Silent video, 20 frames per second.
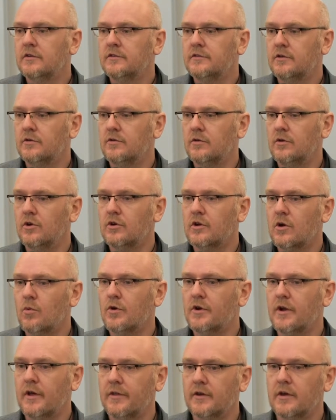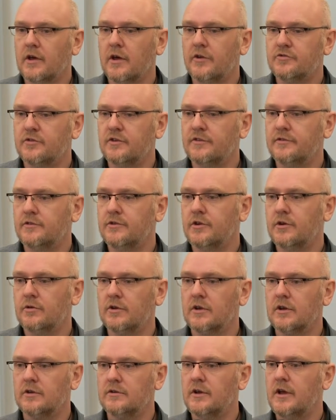to look at what other countries are
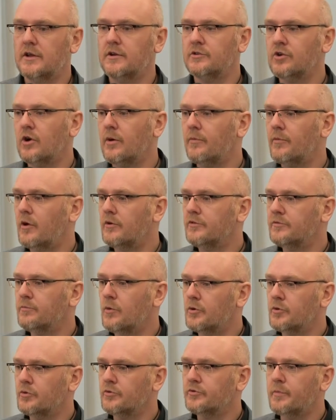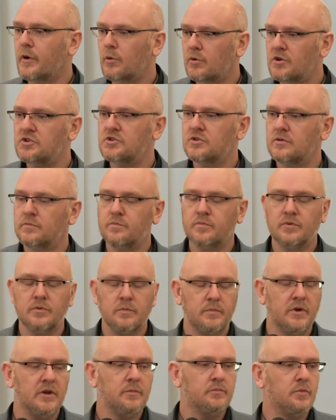doing and adopt those models. But we
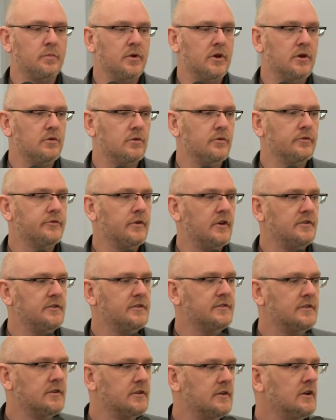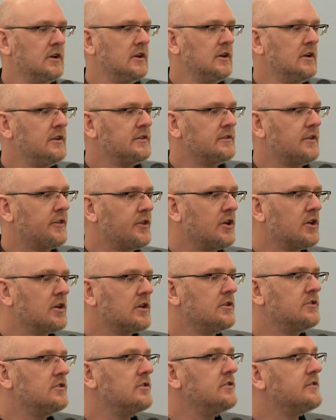should be prepared also just to
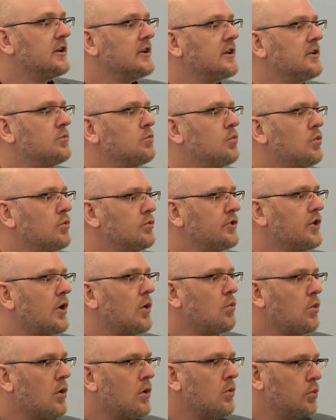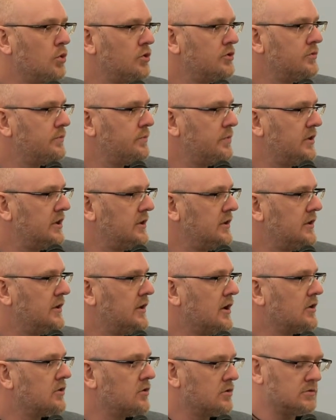think in New Zealand, you know, what would
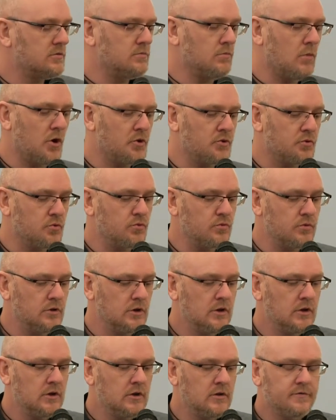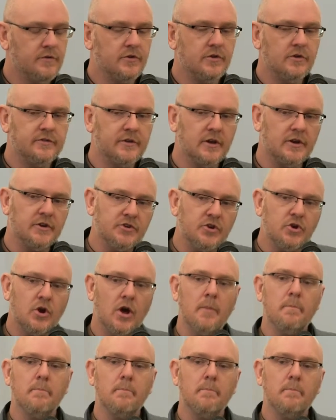be a good model for New Zealand? You know,